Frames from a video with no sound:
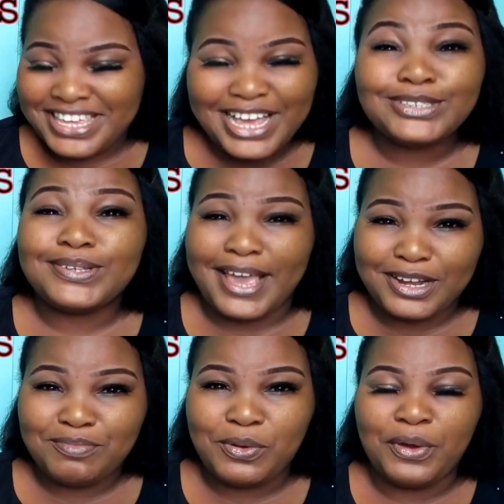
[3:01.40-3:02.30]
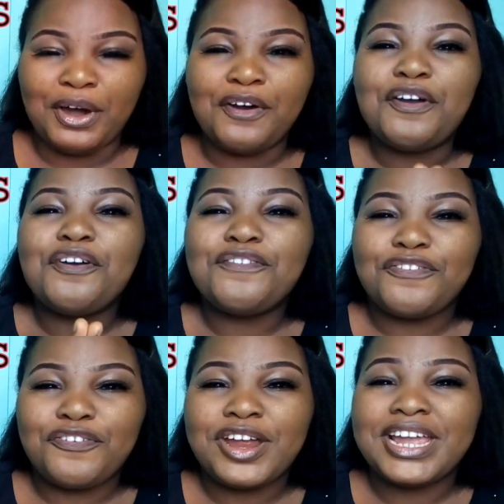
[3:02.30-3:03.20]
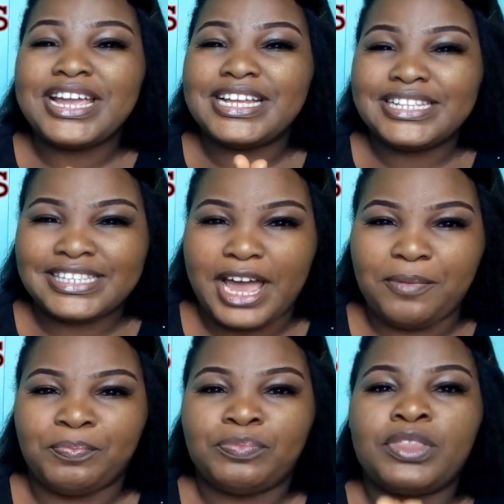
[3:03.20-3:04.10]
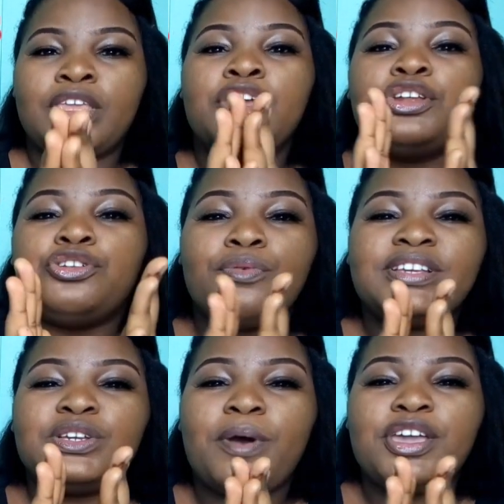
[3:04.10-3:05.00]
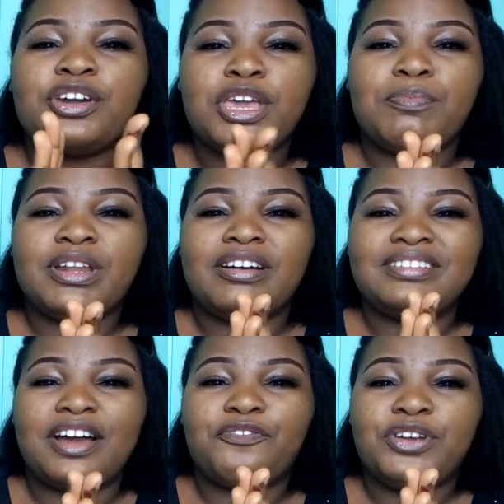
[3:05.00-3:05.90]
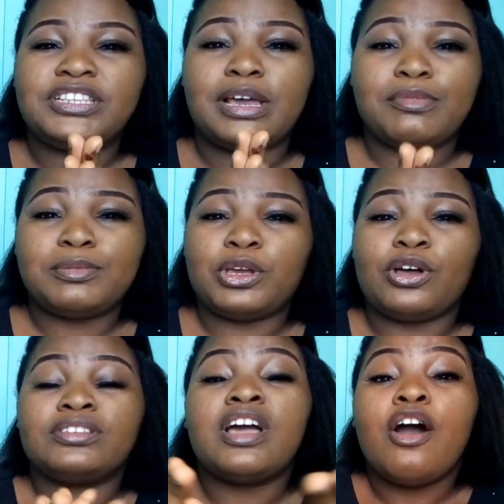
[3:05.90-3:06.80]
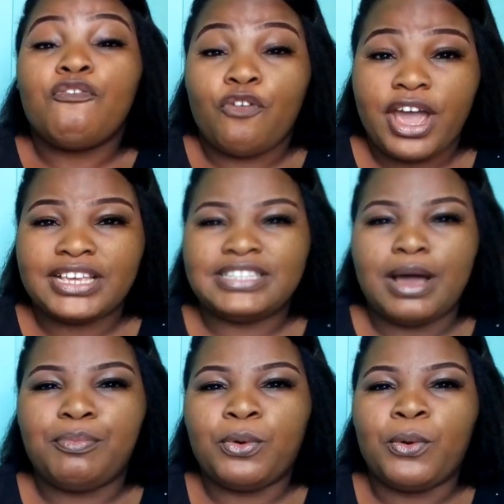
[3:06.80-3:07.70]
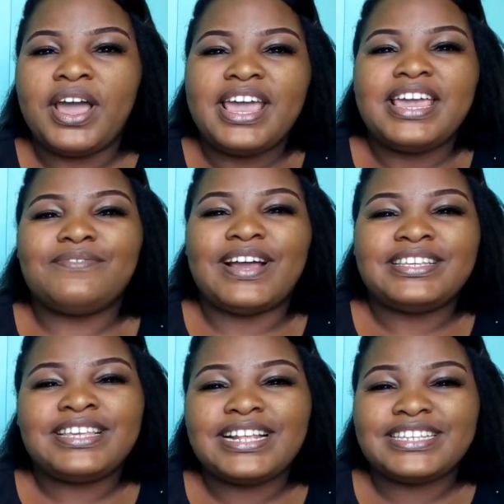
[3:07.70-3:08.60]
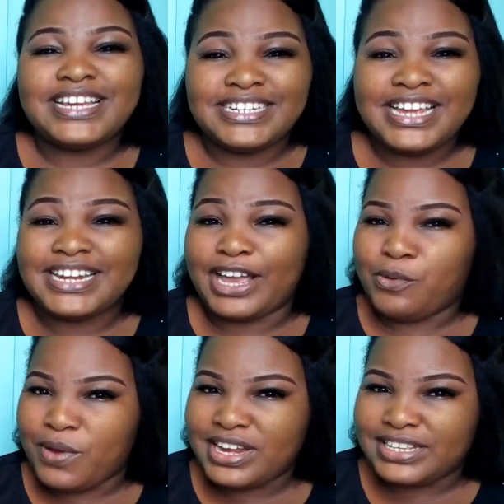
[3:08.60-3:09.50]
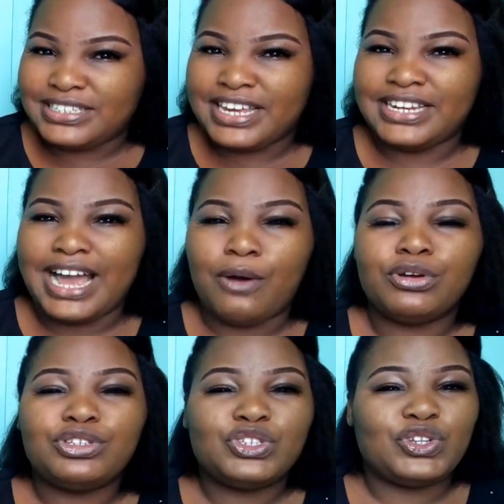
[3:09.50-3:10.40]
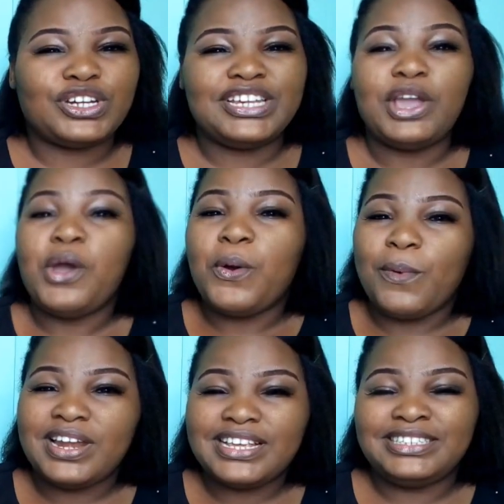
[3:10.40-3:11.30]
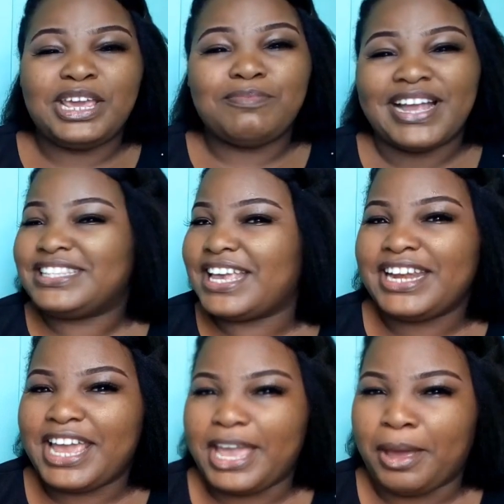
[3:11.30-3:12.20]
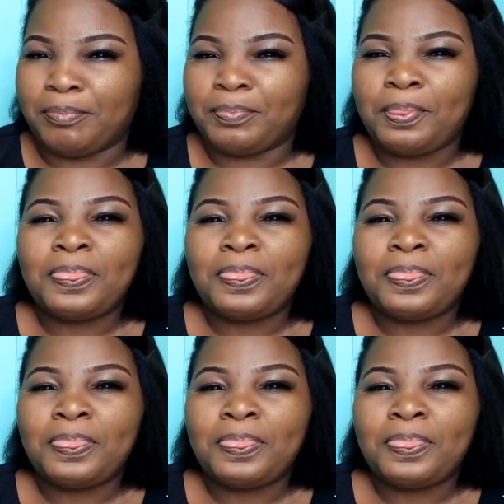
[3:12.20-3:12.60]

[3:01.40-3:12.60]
Yes, you heard me well, free time. The reason why you're keeping out that free time is because, for example, if I set a day like Wednesday that I want to study Wednesday by 10 a.m.